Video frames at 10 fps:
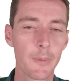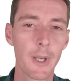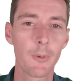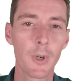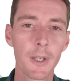
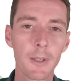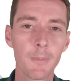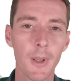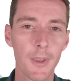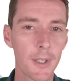about
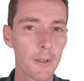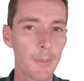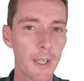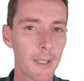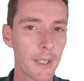running, think
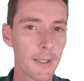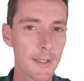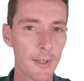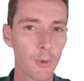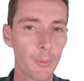about getting
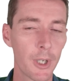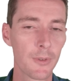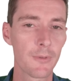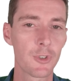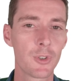several
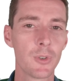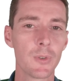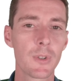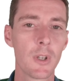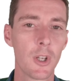pairs of
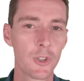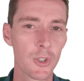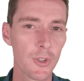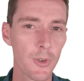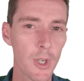shoes
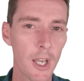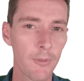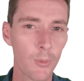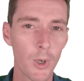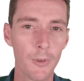just so you
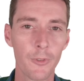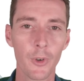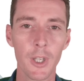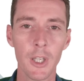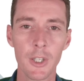have one
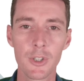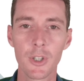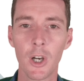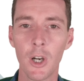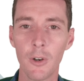for each
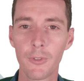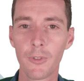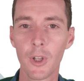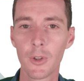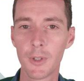
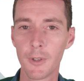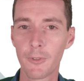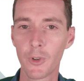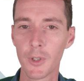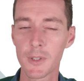of the
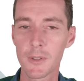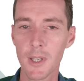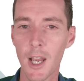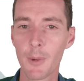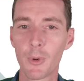different
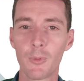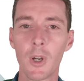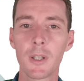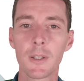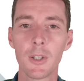type of
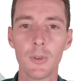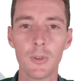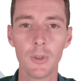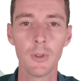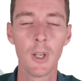running that you
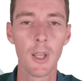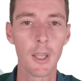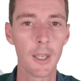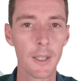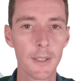do.
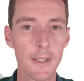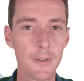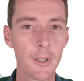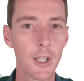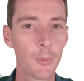And that's
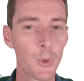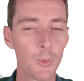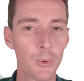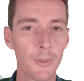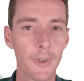going to help you
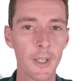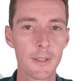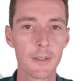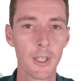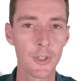
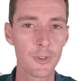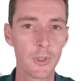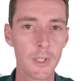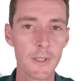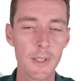prevent
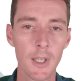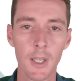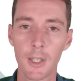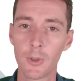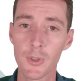injuries
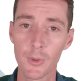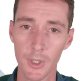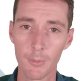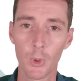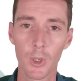and also
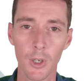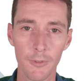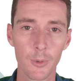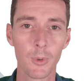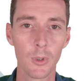get more
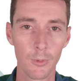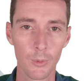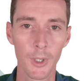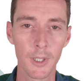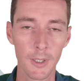comfortable
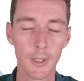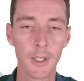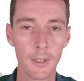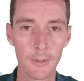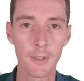running
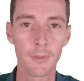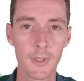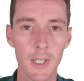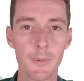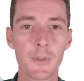in
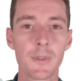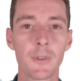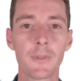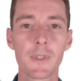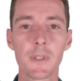different types of
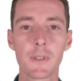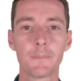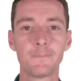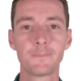surfaces.